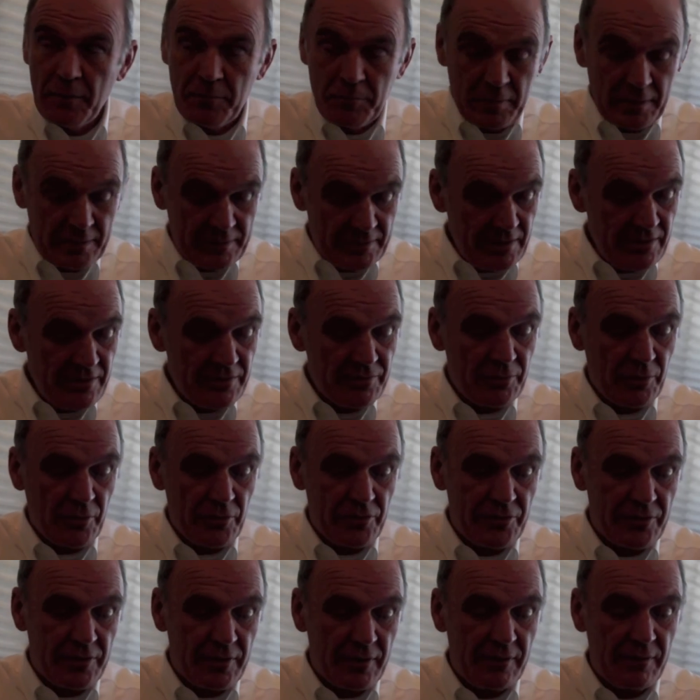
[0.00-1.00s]
but this
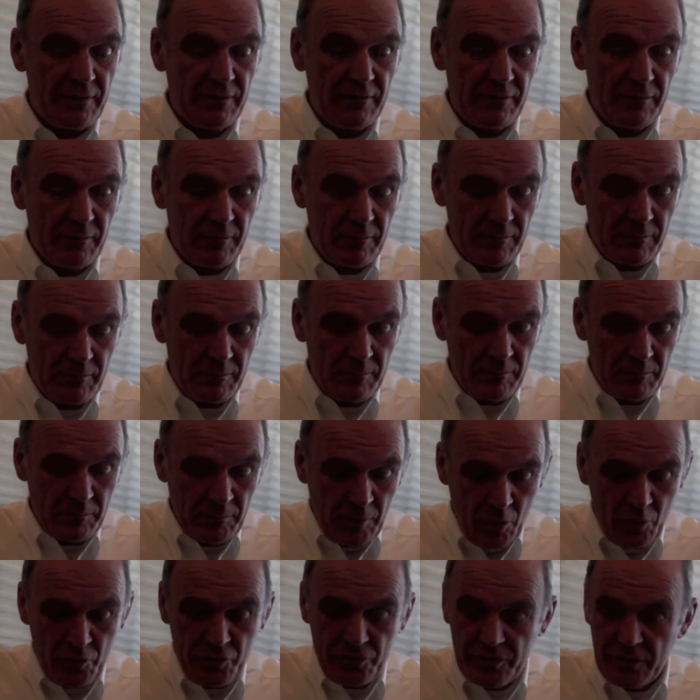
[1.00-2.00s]
was the
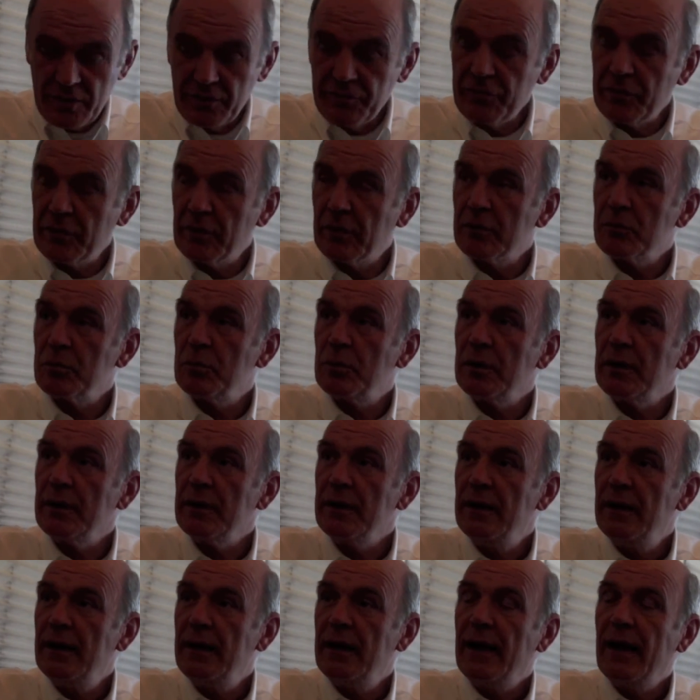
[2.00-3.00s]
most difficult one,
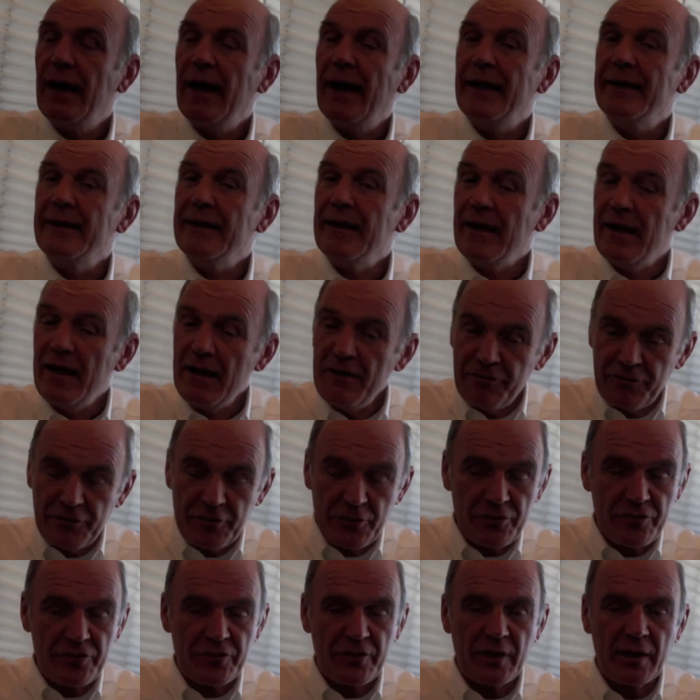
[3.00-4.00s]
and I have
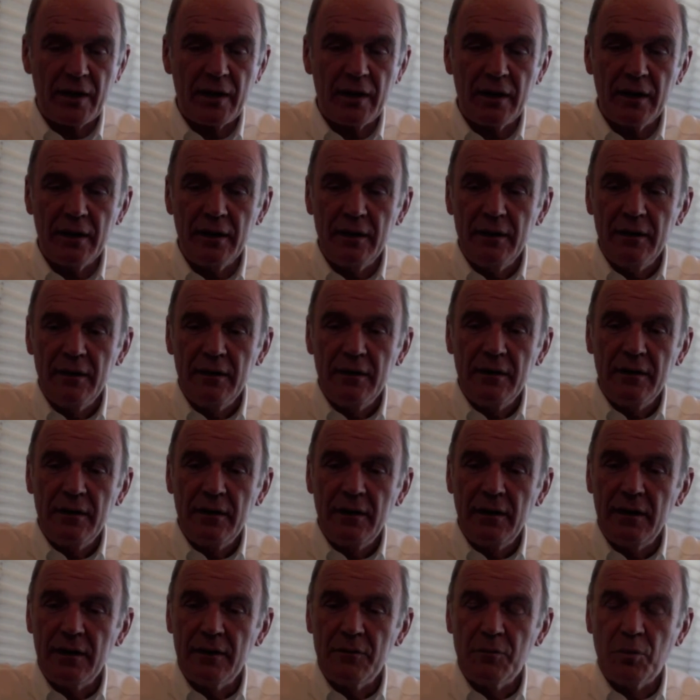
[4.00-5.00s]
to say
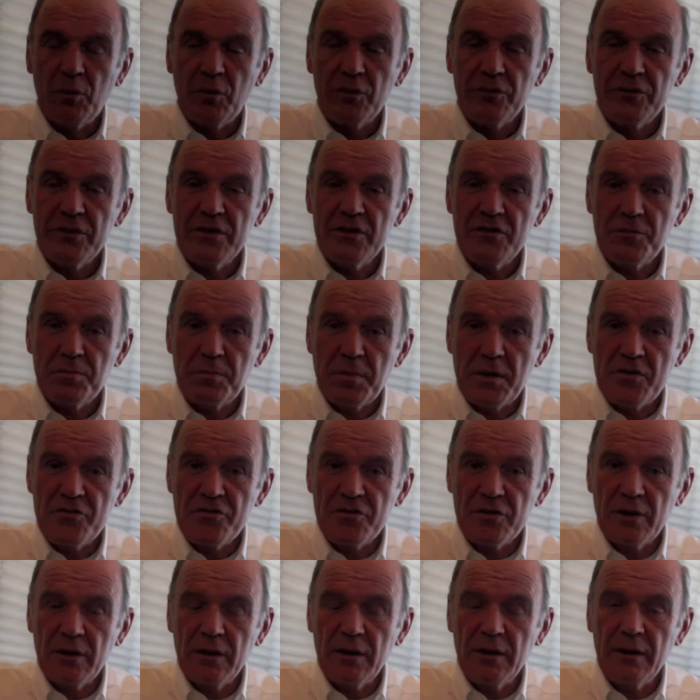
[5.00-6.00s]
it was
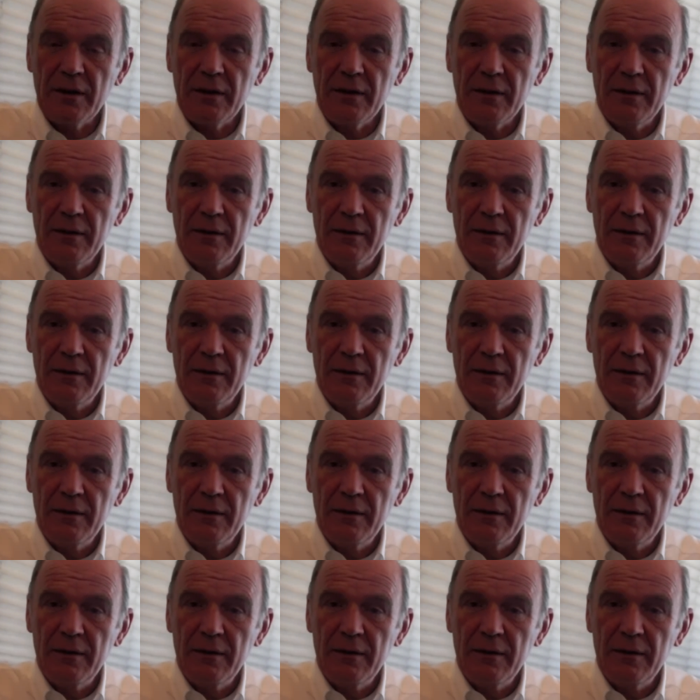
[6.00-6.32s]
especially